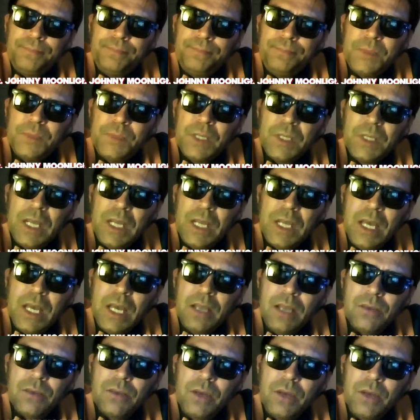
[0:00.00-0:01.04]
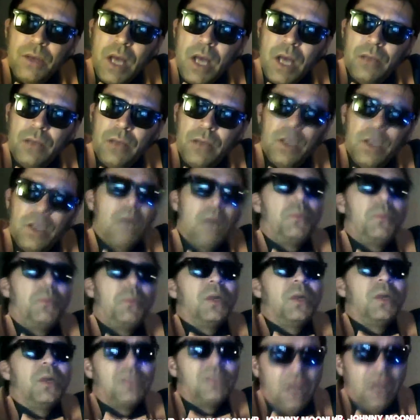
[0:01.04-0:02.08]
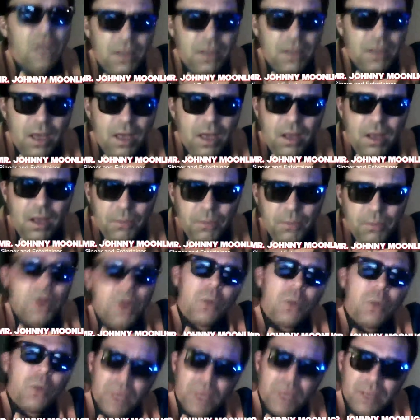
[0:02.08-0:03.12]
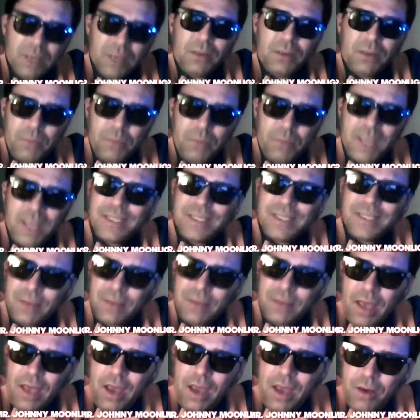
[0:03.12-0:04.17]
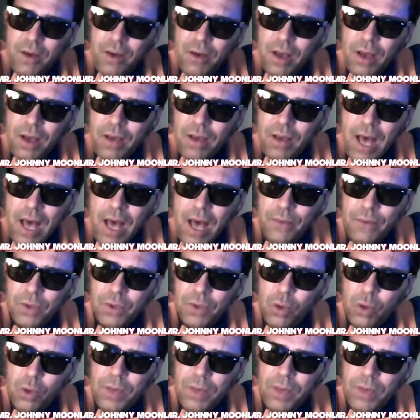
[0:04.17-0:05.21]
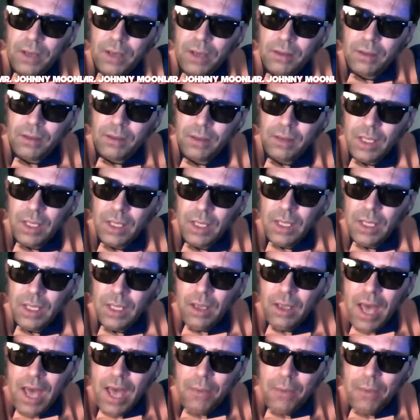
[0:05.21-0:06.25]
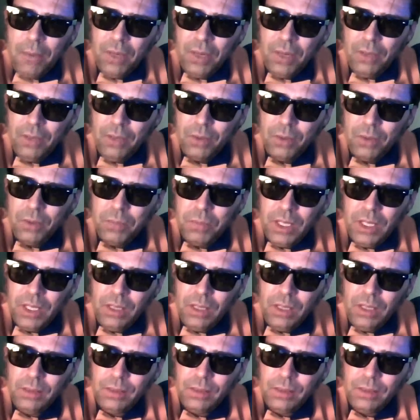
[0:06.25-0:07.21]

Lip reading: that it's really hard to. But the only probably best era I would go back happily would be